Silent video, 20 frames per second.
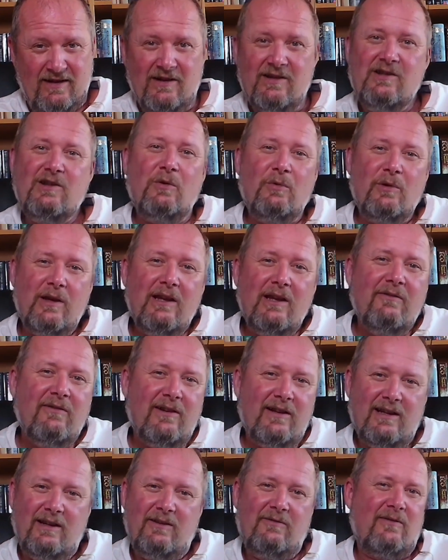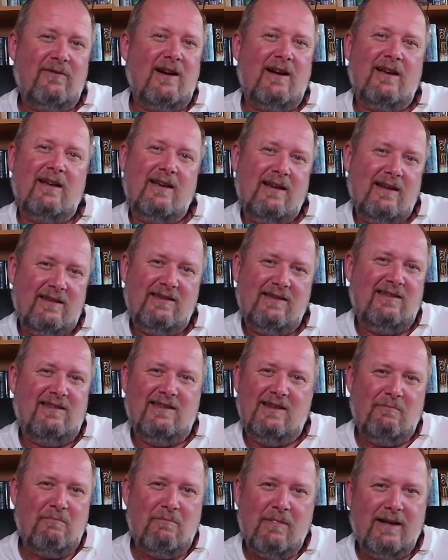So even if I
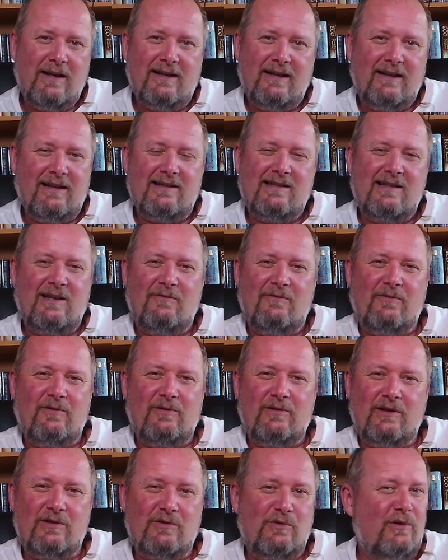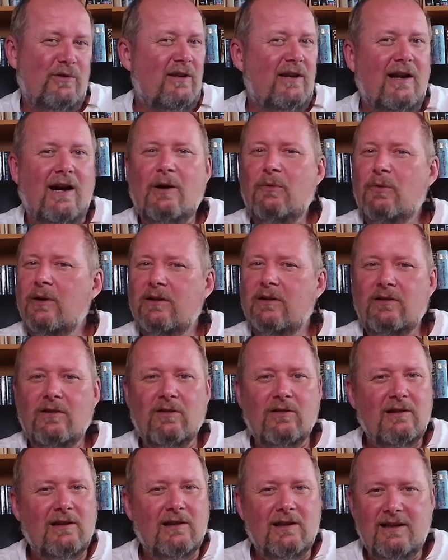get the money, let's say, for the tree, I will
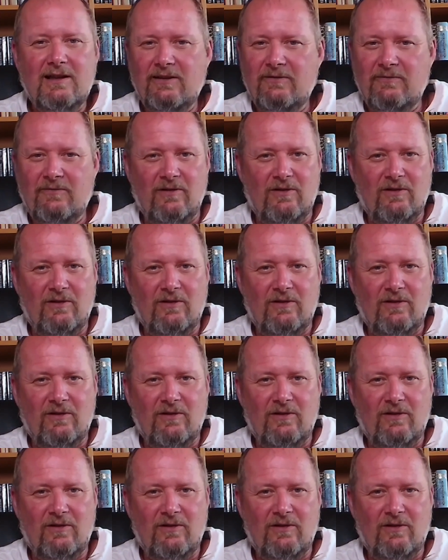not live